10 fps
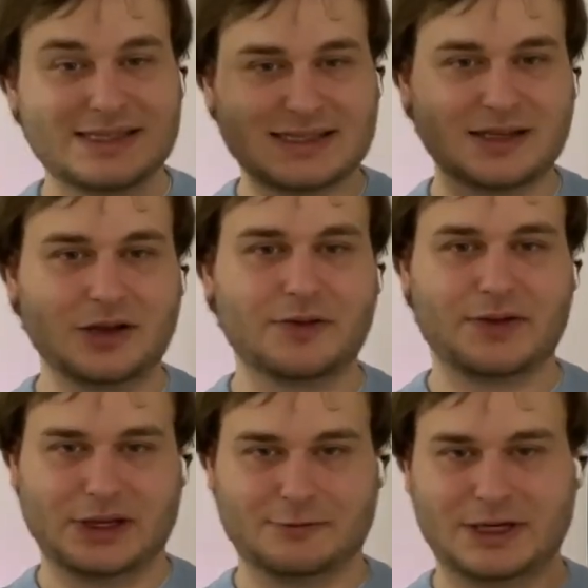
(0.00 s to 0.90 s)
is a new
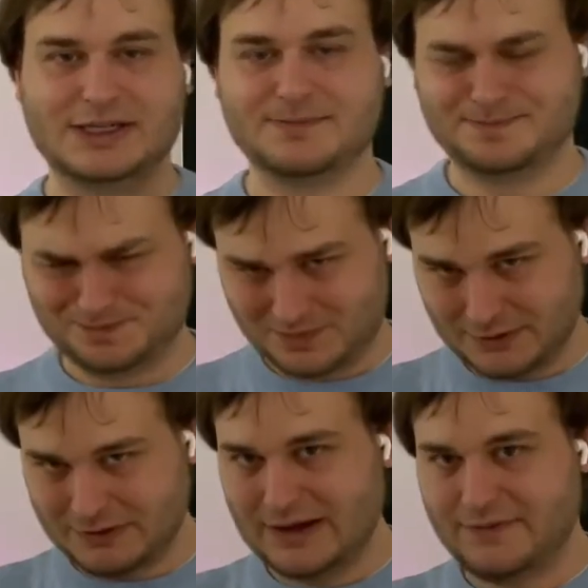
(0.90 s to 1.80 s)
thing, right?
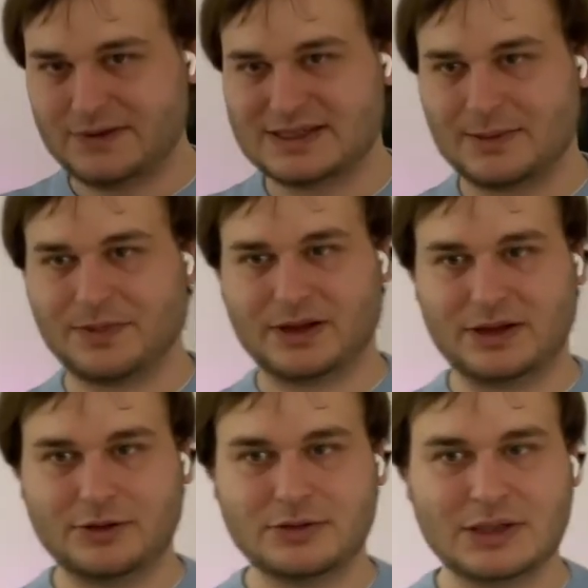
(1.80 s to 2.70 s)
We have something
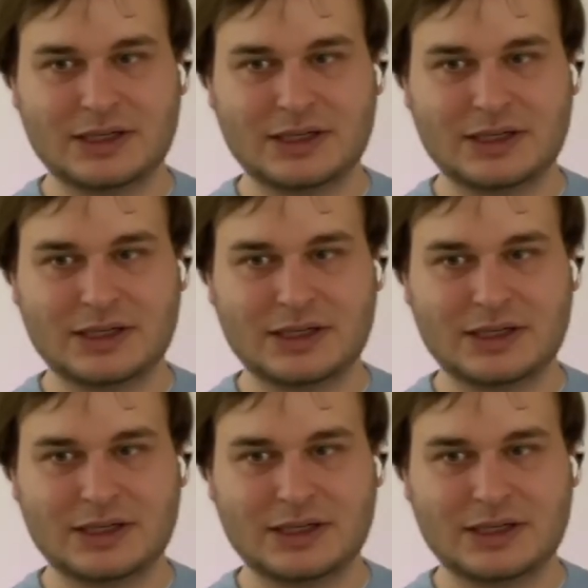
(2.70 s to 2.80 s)
new